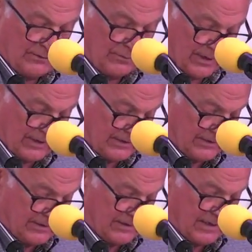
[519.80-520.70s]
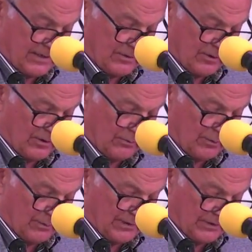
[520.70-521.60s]
friends, I called the
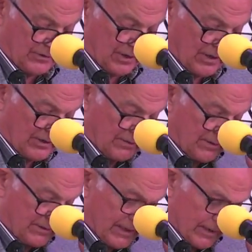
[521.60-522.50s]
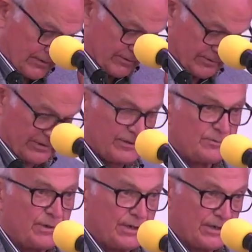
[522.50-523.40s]
woman in charge of this council at the
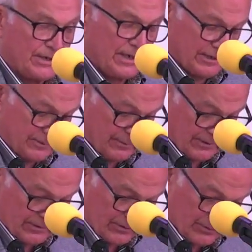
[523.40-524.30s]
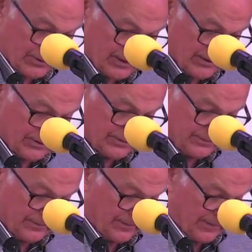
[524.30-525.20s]
American Hospital Association.
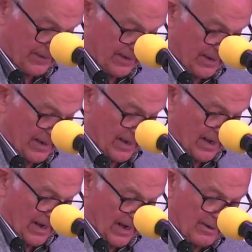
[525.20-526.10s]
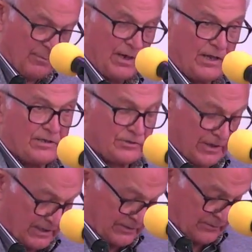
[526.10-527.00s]
I
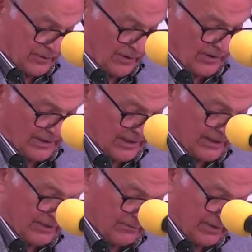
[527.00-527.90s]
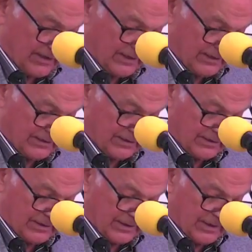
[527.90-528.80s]
apologized for all the inconvenience
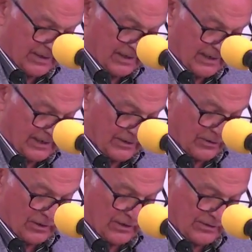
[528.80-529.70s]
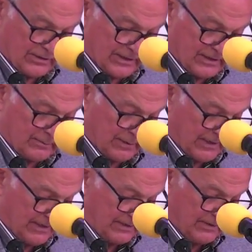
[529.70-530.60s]
I had caused and
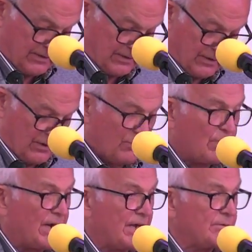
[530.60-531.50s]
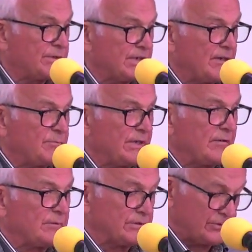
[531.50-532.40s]
explained why I would not be
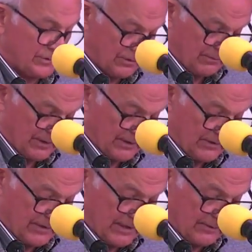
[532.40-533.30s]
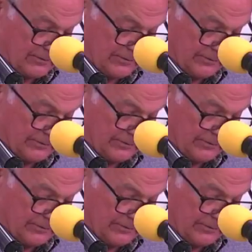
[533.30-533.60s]
able to serve on this council.